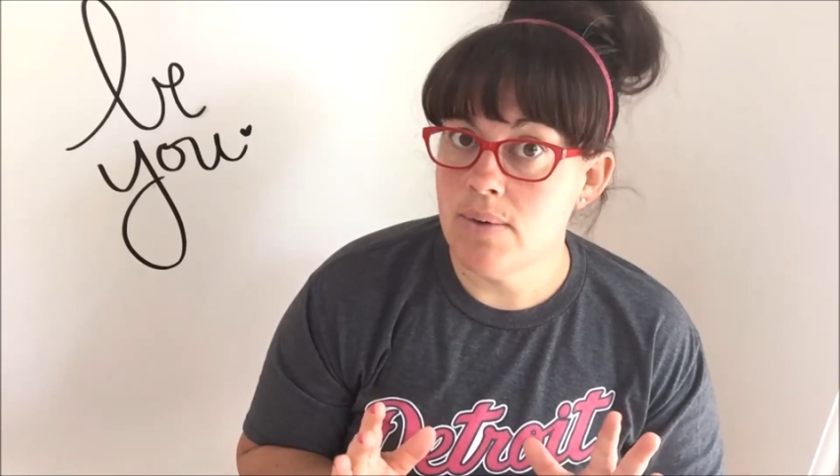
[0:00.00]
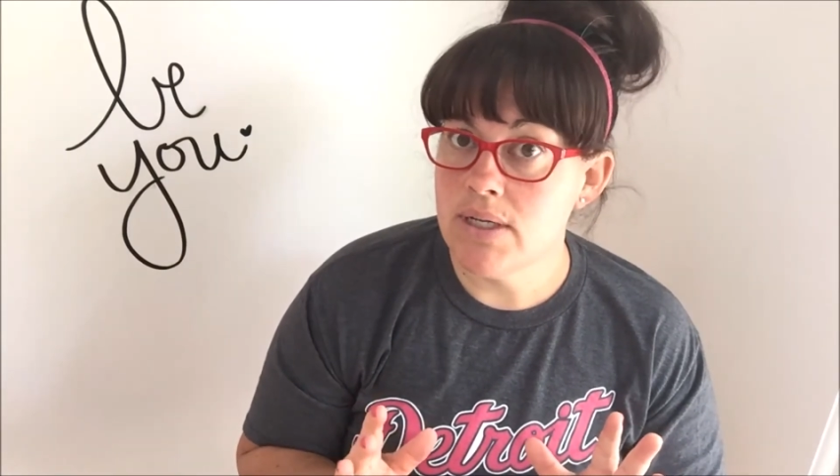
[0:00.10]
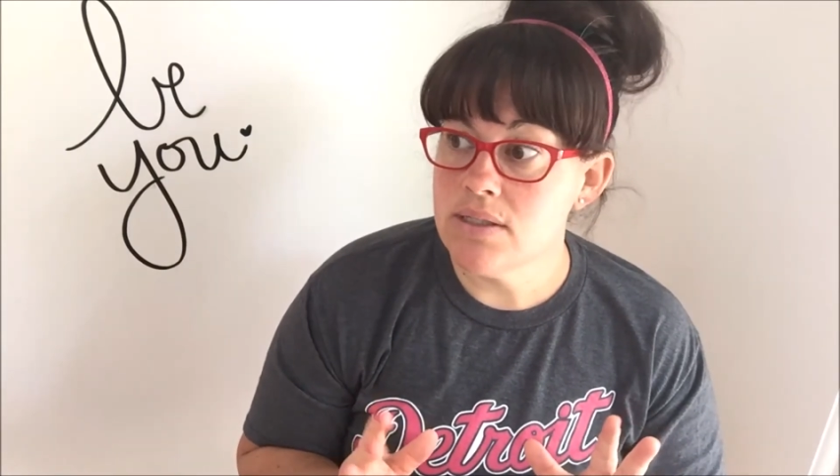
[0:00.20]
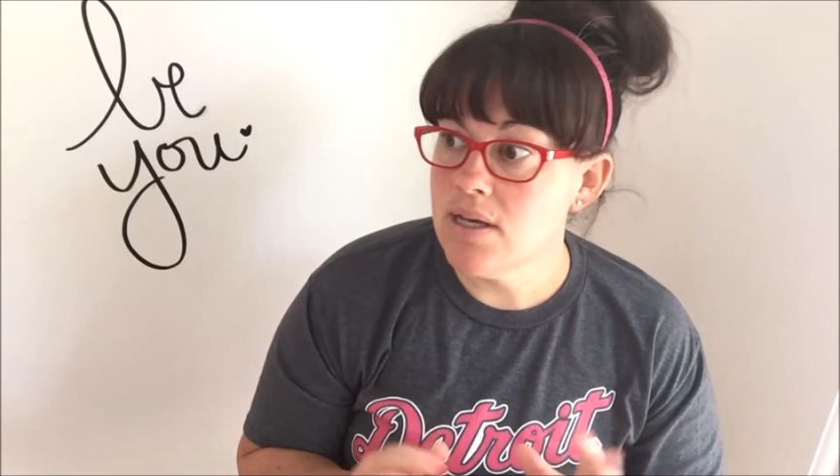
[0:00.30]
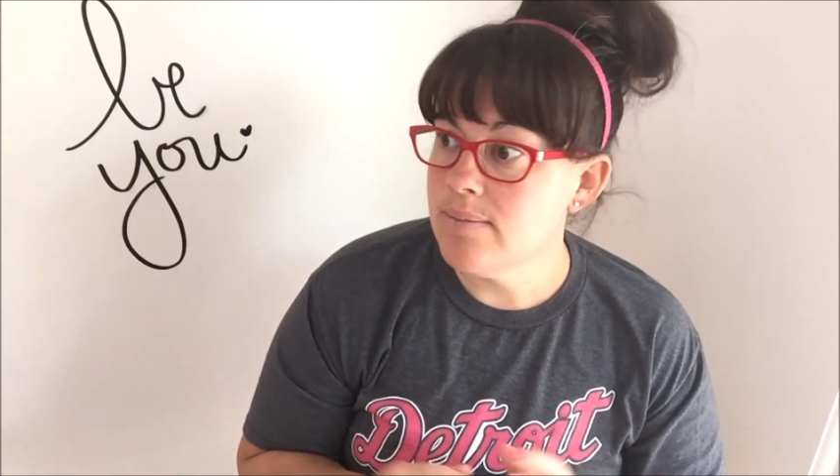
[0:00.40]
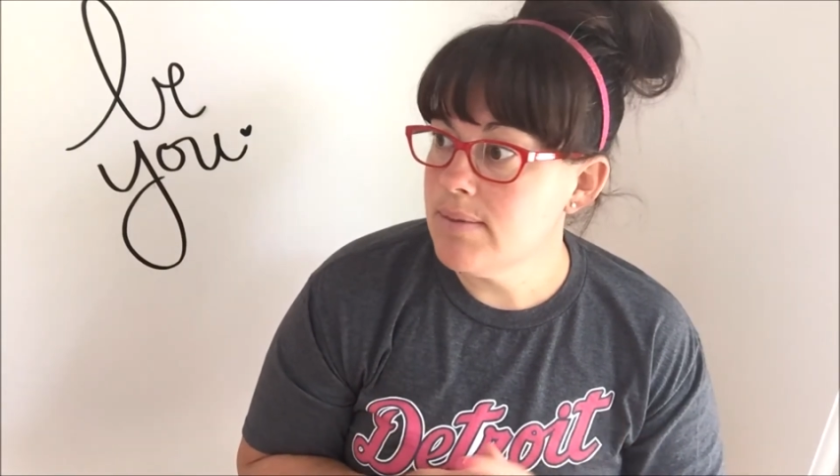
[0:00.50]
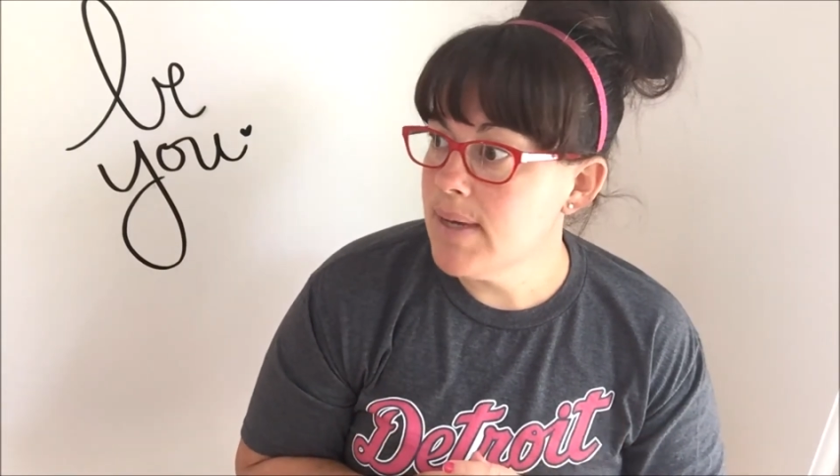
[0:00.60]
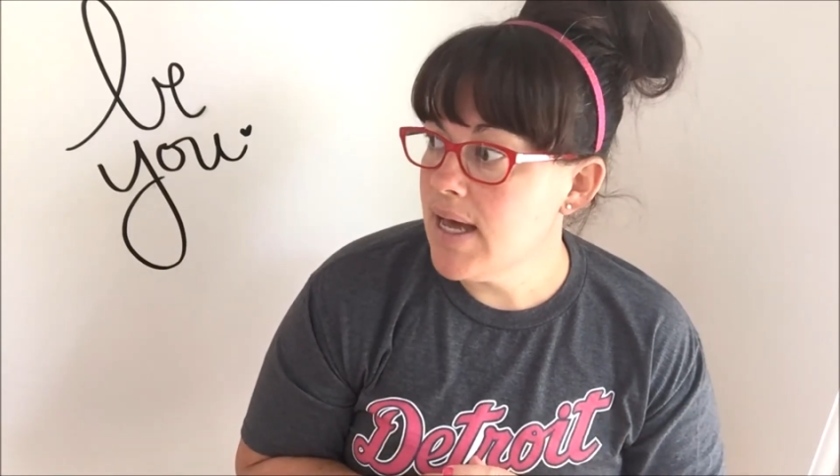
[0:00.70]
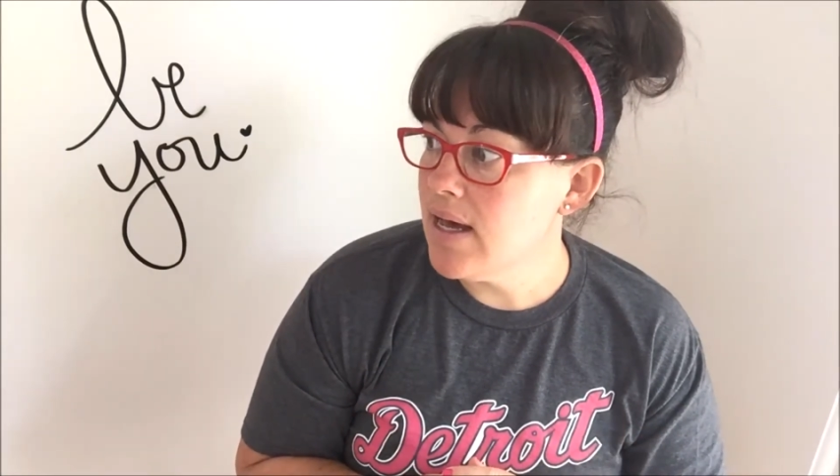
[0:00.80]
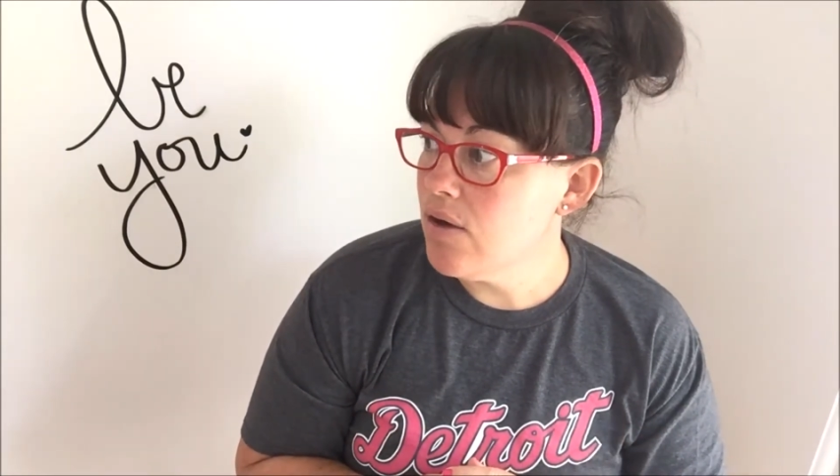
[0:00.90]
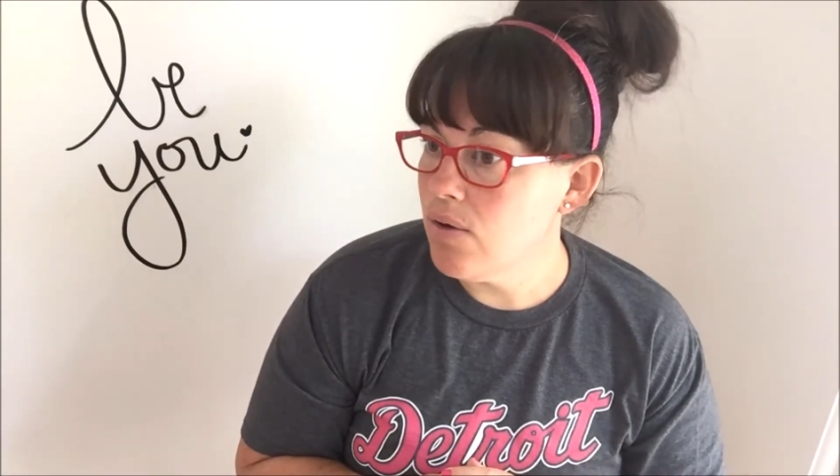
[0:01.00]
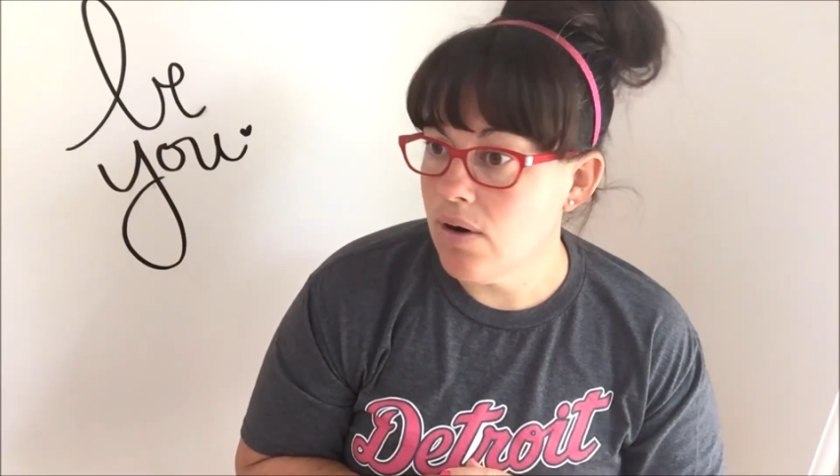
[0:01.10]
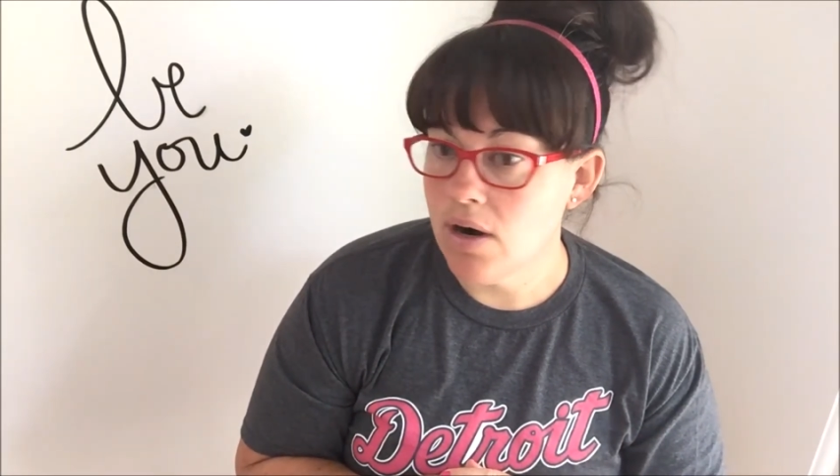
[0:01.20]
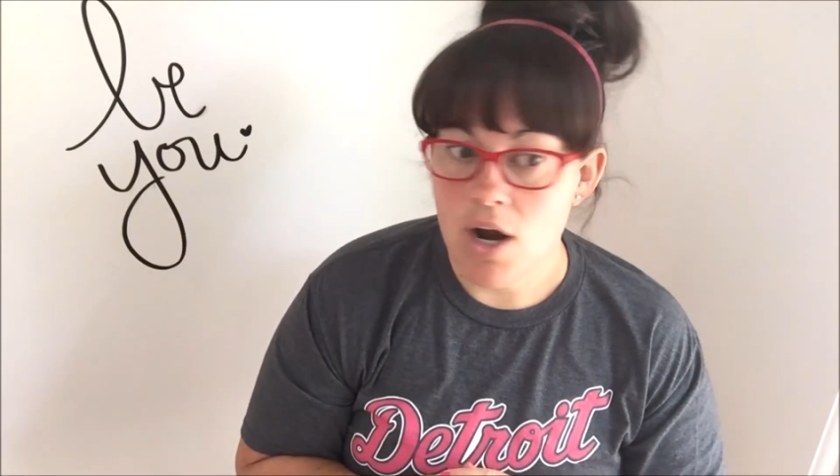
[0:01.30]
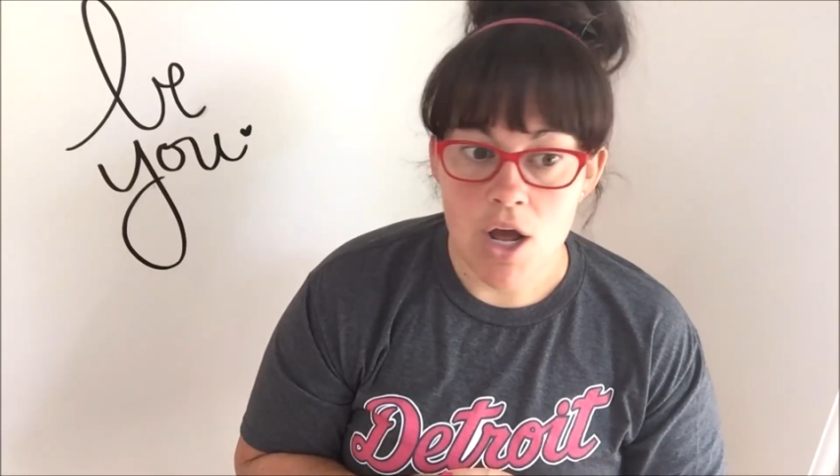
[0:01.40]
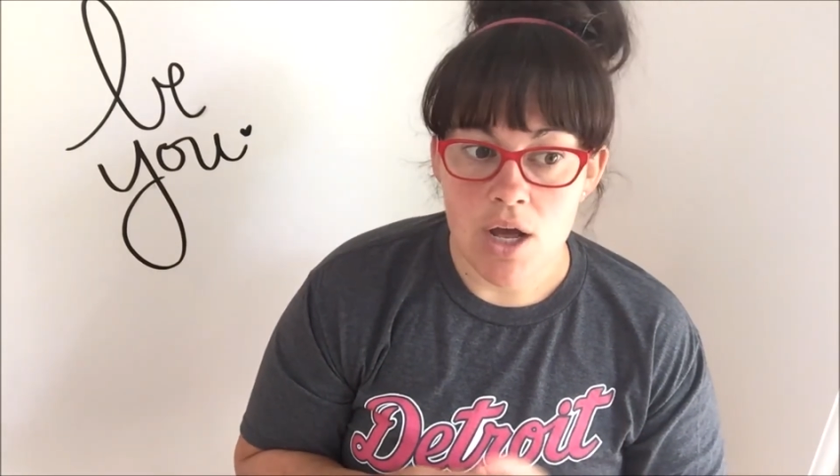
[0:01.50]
when it's coming back, or,